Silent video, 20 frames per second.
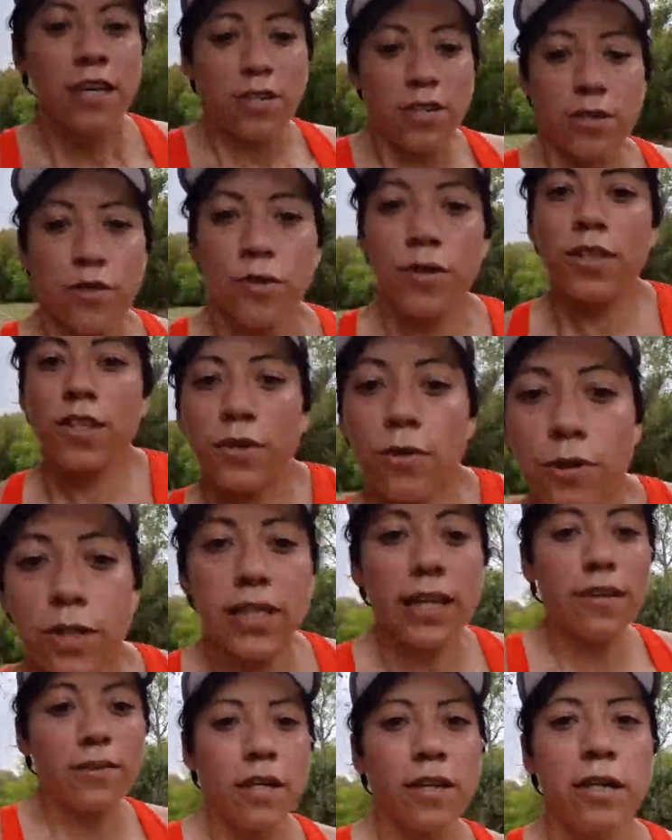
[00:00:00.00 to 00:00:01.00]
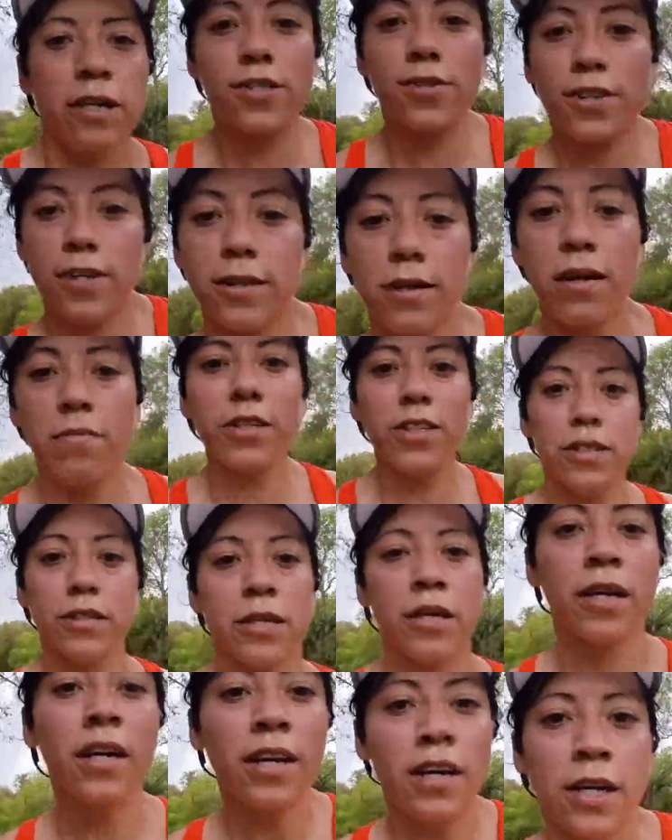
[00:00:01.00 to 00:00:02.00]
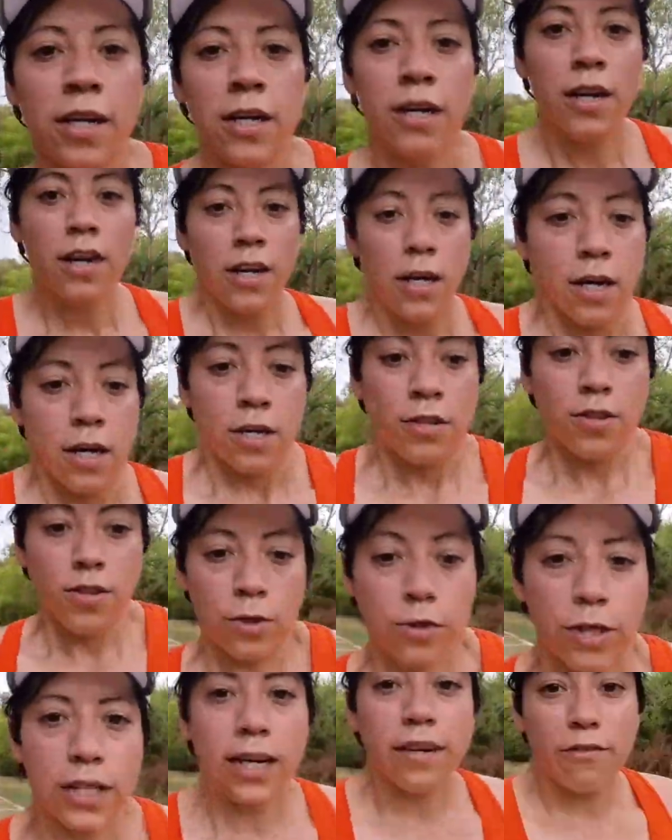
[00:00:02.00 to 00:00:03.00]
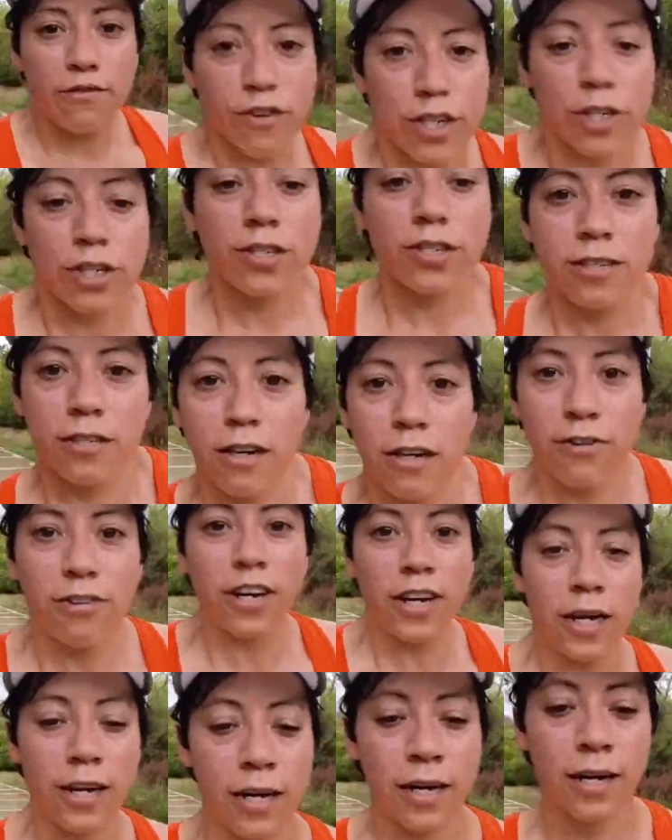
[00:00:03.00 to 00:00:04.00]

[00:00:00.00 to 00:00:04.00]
Just doing the cool down, 2 kilometers to cool down and finish this off.